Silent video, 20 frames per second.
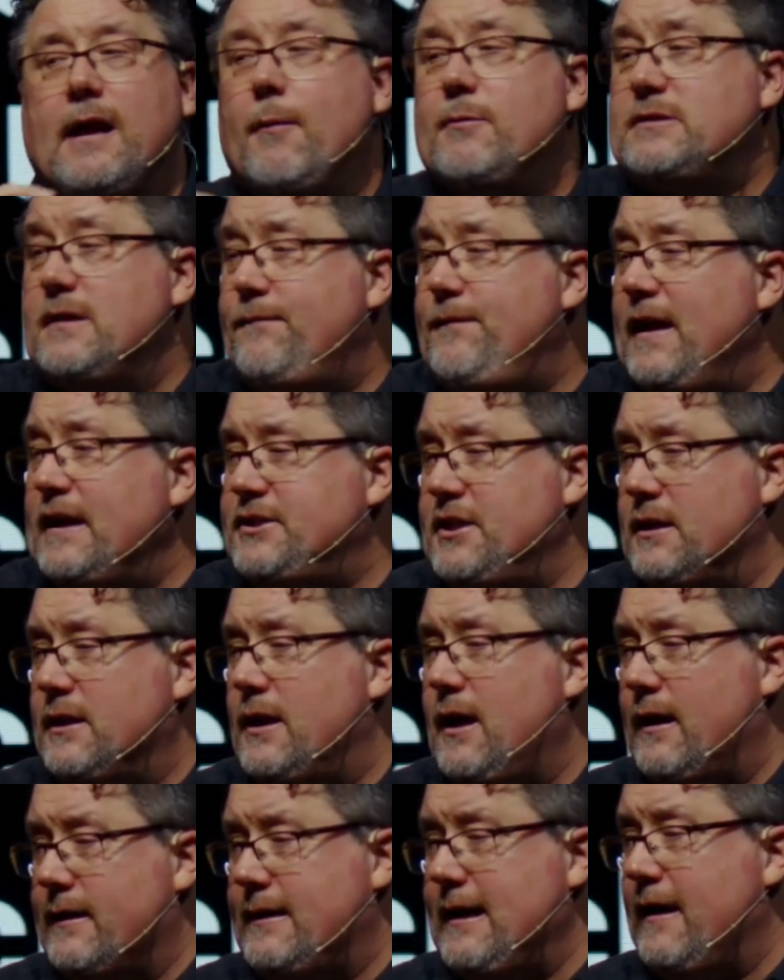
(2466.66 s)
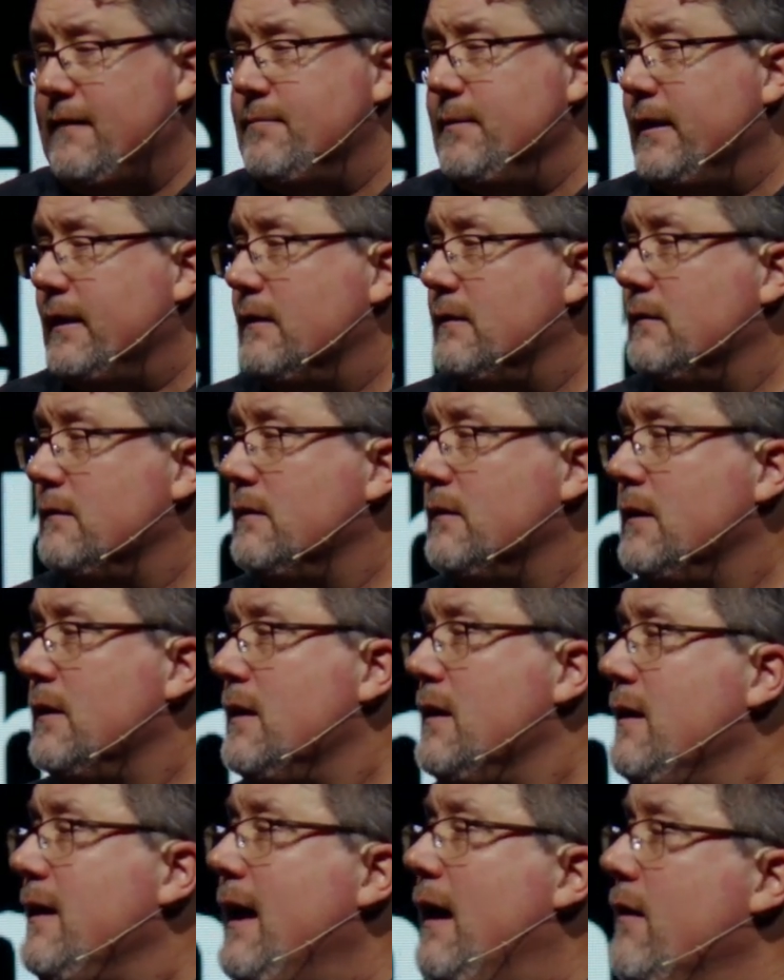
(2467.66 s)
It was a vision God gave me.
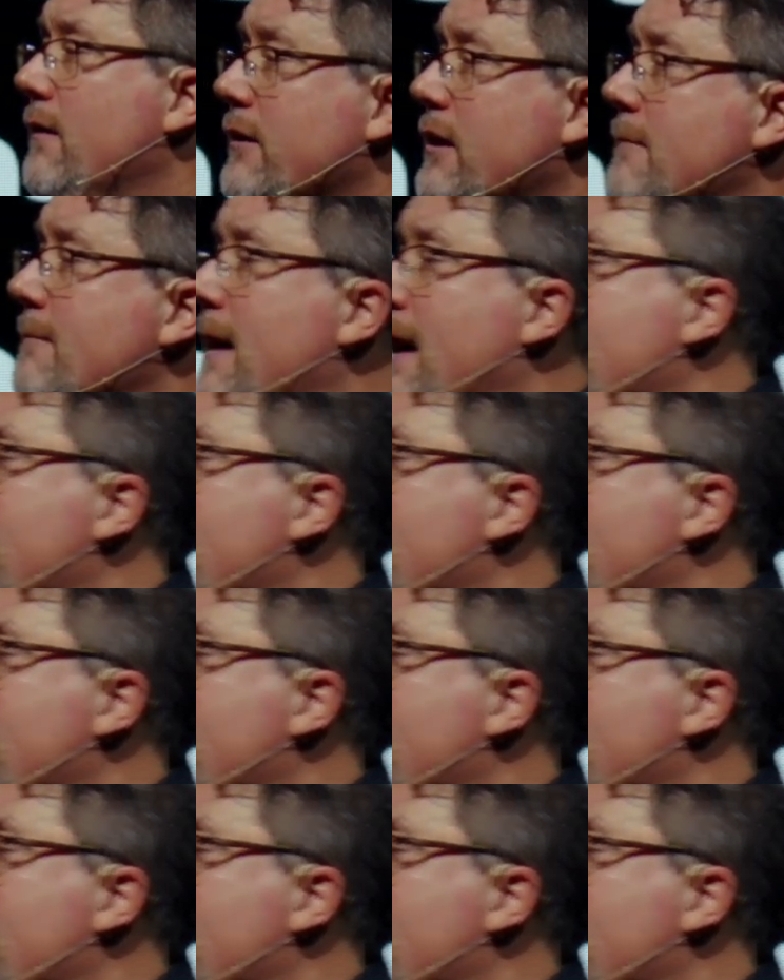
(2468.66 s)
Now, you